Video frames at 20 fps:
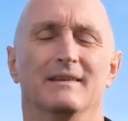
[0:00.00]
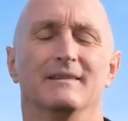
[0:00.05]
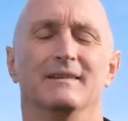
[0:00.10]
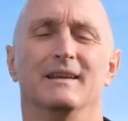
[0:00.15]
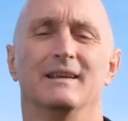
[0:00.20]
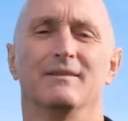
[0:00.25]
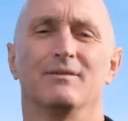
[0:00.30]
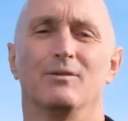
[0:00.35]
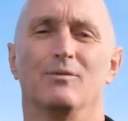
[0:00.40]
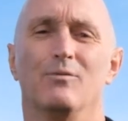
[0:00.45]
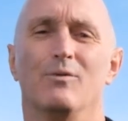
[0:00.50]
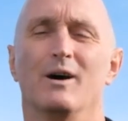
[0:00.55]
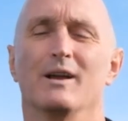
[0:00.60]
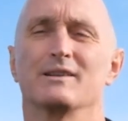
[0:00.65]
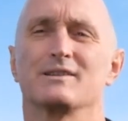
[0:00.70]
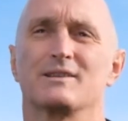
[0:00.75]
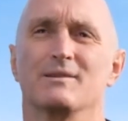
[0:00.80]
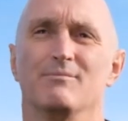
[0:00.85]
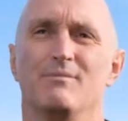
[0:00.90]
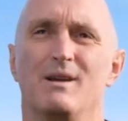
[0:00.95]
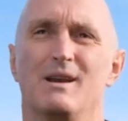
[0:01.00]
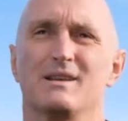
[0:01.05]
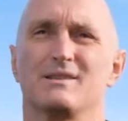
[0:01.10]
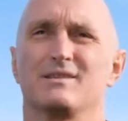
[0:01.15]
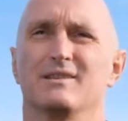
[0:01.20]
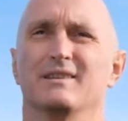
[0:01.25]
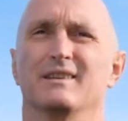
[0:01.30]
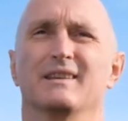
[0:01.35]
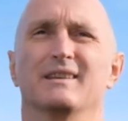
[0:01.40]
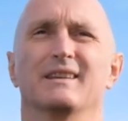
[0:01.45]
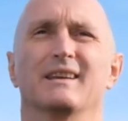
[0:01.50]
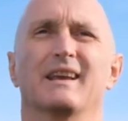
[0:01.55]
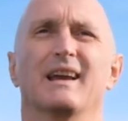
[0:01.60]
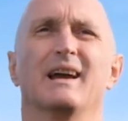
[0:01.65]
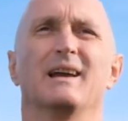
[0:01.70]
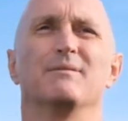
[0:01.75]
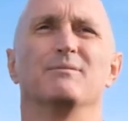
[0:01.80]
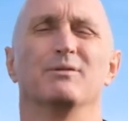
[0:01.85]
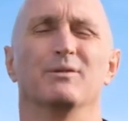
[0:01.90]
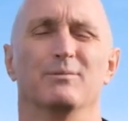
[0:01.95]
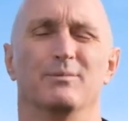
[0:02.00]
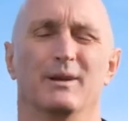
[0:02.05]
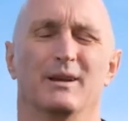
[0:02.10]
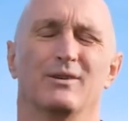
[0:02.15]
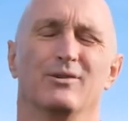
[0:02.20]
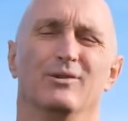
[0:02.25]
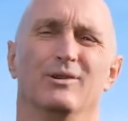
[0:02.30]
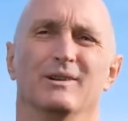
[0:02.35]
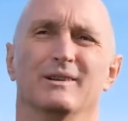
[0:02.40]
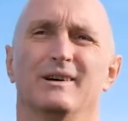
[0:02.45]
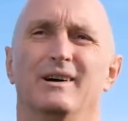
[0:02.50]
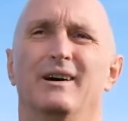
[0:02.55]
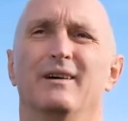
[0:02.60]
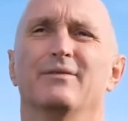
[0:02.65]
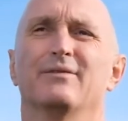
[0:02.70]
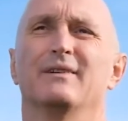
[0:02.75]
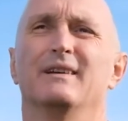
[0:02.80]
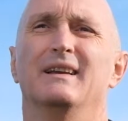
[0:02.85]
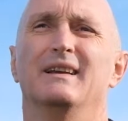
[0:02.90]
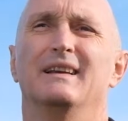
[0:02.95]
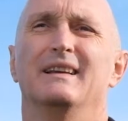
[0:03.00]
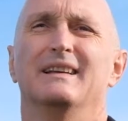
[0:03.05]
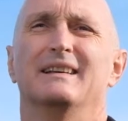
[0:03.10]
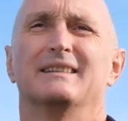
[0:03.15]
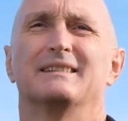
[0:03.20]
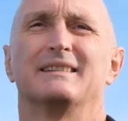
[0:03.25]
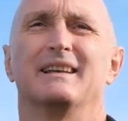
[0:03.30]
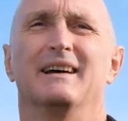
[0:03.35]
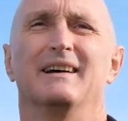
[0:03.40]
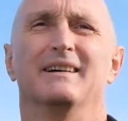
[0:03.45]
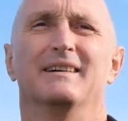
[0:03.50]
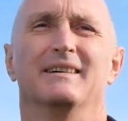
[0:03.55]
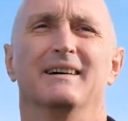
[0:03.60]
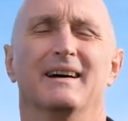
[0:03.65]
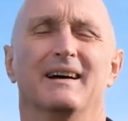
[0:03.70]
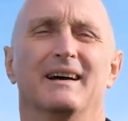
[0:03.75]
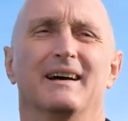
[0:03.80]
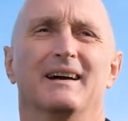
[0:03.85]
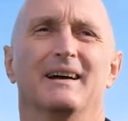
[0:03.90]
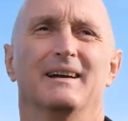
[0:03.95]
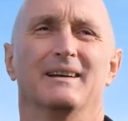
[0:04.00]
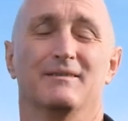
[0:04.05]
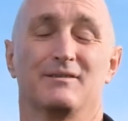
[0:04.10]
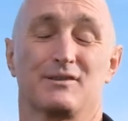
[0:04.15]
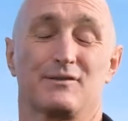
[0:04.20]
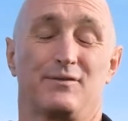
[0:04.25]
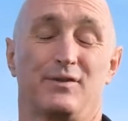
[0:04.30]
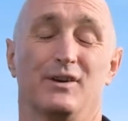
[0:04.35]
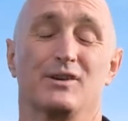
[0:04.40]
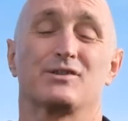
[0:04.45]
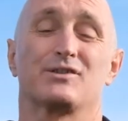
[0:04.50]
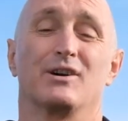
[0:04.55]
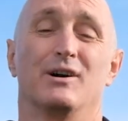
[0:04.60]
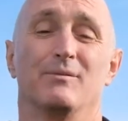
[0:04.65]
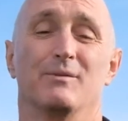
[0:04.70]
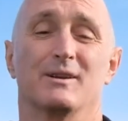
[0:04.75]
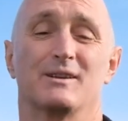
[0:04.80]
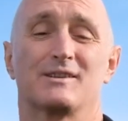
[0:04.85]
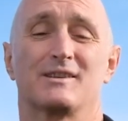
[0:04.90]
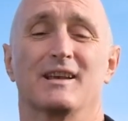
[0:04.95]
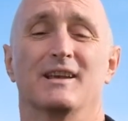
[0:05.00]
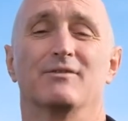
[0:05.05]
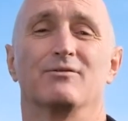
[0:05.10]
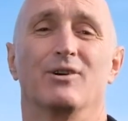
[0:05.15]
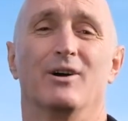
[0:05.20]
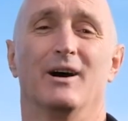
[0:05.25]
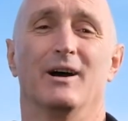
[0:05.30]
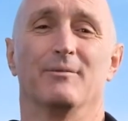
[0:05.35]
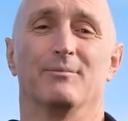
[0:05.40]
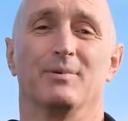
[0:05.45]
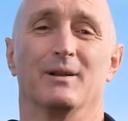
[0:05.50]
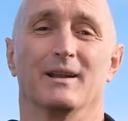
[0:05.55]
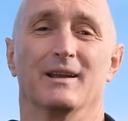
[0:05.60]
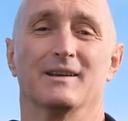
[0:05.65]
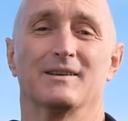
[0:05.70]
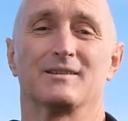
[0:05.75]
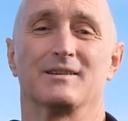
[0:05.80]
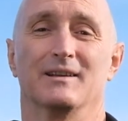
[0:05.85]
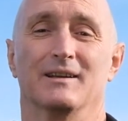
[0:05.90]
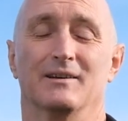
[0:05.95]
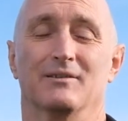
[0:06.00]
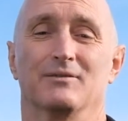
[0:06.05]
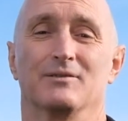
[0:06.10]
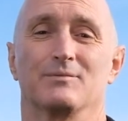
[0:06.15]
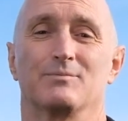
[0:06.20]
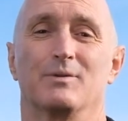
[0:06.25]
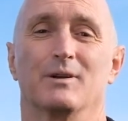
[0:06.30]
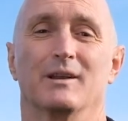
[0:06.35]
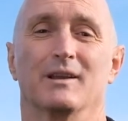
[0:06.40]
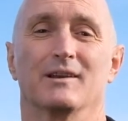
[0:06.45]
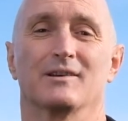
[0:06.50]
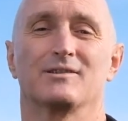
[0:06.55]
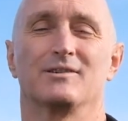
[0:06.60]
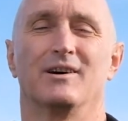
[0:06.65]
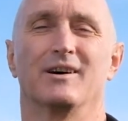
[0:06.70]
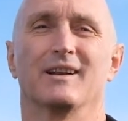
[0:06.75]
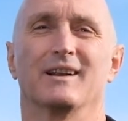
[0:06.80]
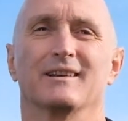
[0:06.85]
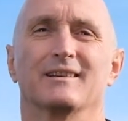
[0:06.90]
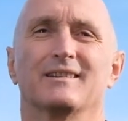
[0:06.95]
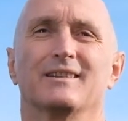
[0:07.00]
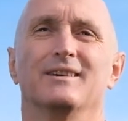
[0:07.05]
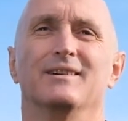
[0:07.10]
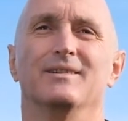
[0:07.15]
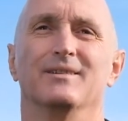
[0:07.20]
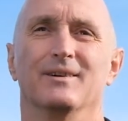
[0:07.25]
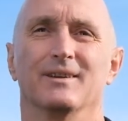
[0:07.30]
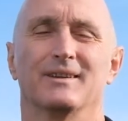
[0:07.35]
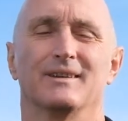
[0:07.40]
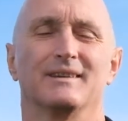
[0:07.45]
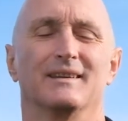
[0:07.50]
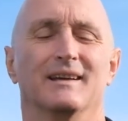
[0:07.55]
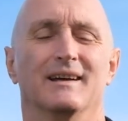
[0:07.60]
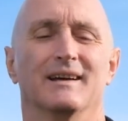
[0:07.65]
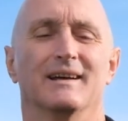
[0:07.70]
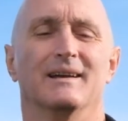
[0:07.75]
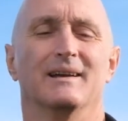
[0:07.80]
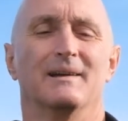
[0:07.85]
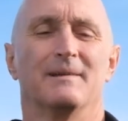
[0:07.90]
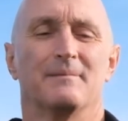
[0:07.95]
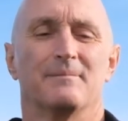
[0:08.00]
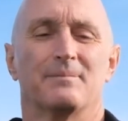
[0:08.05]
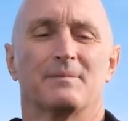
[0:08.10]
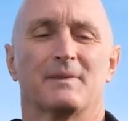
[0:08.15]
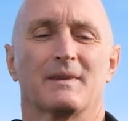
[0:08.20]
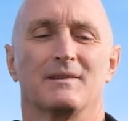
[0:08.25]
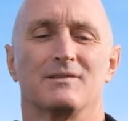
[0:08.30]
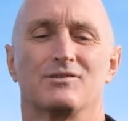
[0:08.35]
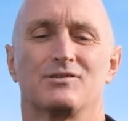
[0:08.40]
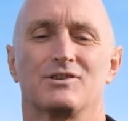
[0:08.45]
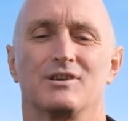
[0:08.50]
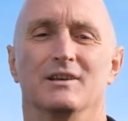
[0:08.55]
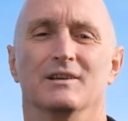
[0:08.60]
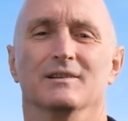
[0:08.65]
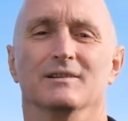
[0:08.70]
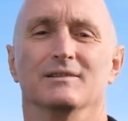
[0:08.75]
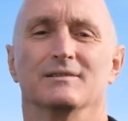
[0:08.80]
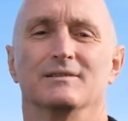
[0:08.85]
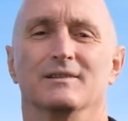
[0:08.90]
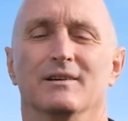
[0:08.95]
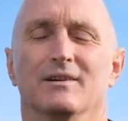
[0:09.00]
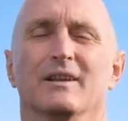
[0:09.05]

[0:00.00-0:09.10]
Never once imagined that the game would be called off. So it was the first time we'd seen riot police, and that was pretty exciting too, with shields.